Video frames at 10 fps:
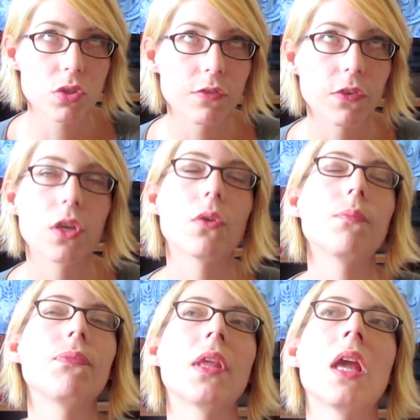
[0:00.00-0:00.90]
of you,
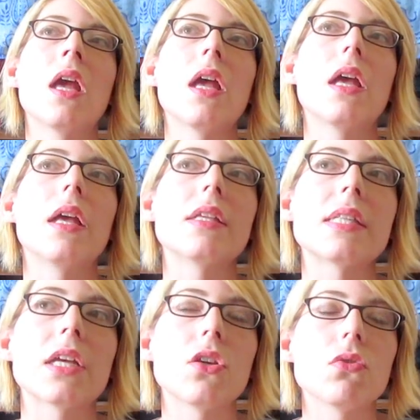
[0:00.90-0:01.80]
is
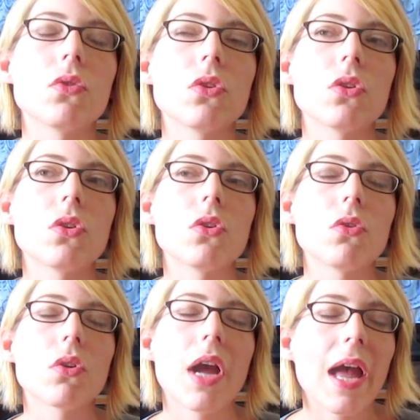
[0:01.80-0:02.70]
that
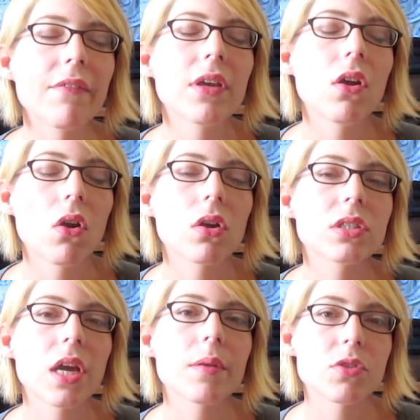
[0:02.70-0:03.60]
you're having a hard
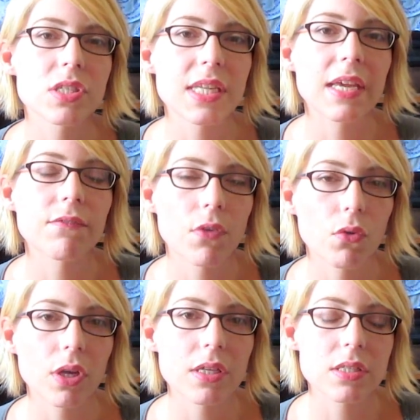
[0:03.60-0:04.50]
time just staying
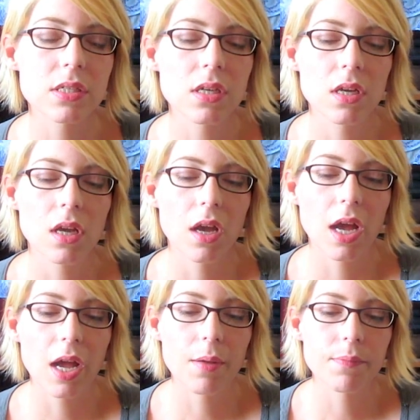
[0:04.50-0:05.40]
focused,
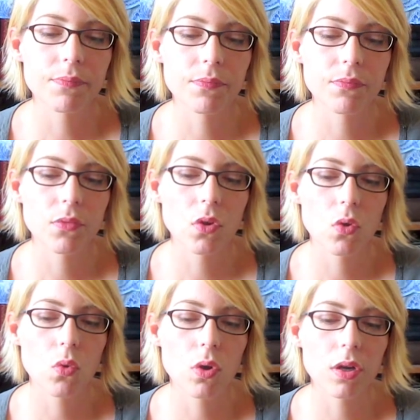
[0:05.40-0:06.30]

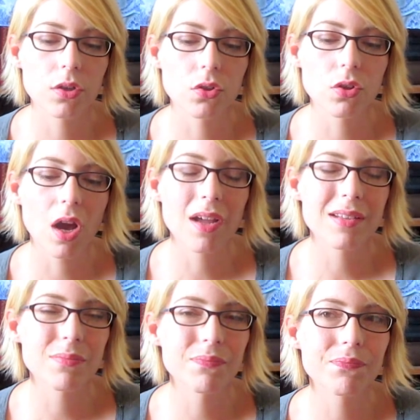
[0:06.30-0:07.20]
or you're not
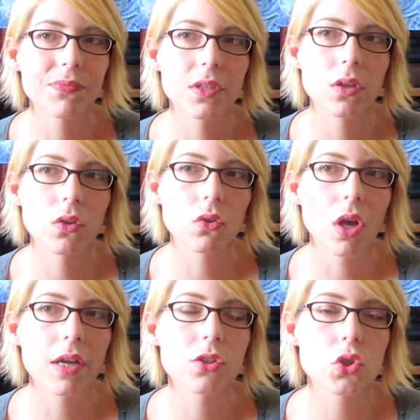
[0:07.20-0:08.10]

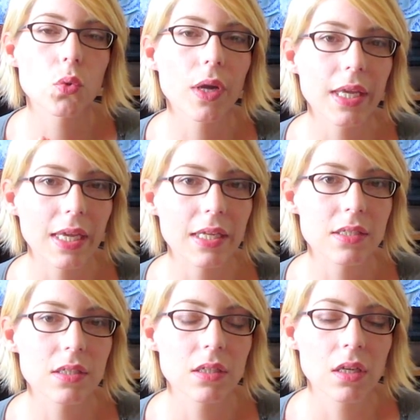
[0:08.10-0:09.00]
enjoying
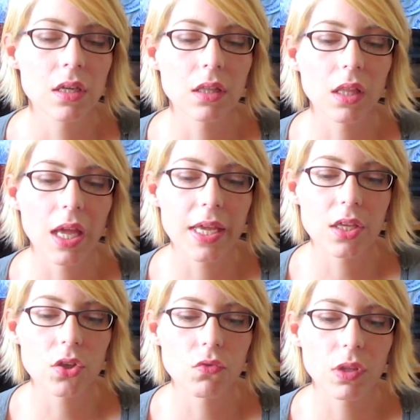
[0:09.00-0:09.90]
it
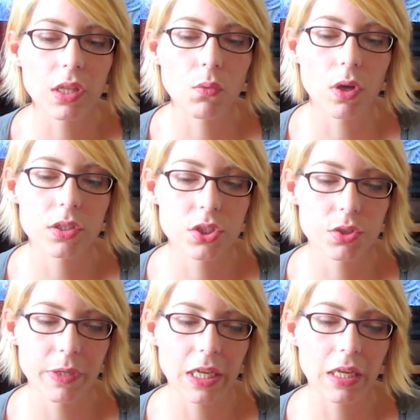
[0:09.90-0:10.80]
like you really want
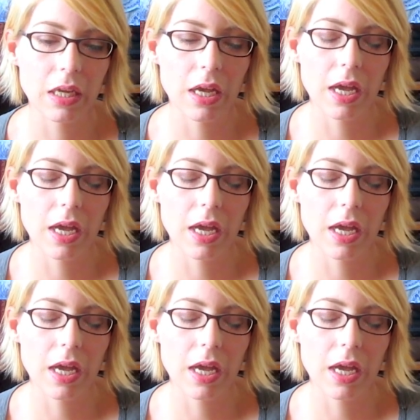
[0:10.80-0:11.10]
to be.